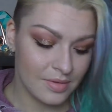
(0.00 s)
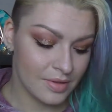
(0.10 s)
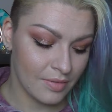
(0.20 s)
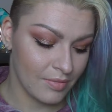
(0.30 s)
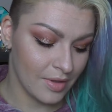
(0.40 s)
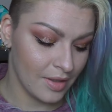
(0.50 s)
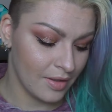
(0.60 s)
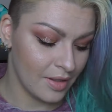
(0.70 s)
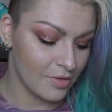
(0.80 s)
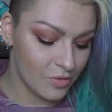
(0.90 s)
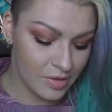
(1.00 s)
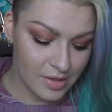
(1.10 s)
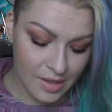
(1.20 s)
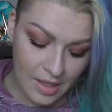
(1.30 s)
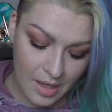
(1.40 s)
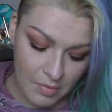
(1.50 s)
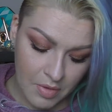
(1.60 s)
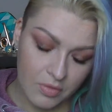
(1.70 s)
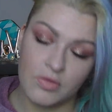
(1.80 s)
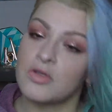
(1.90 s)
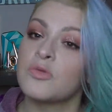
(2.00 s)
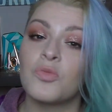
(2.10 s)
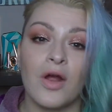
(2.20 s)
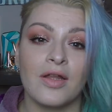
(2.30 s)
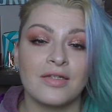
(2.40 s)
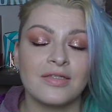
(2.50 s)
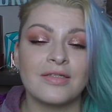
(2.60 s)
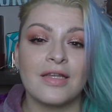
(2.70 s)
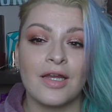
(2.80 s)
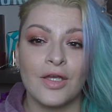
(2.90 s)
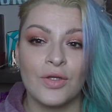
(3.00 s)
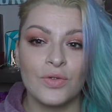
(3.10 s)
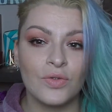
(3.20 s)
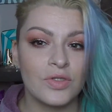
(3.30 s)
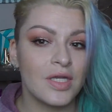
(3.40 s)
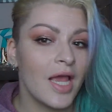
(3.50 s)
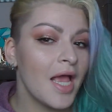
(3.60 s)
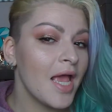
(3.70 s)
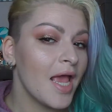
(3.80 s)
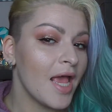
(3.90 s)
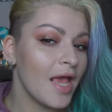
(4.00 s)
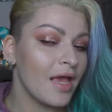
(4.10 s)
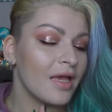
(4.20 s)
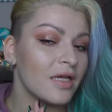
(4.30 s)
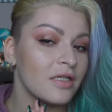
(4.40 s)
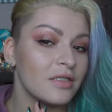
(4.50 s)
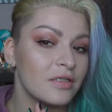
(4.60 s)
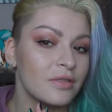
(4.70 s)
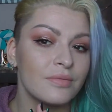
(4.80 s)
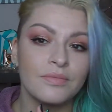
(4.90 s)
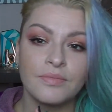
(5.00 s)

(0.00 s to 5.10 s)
something interesting about those products that I used, and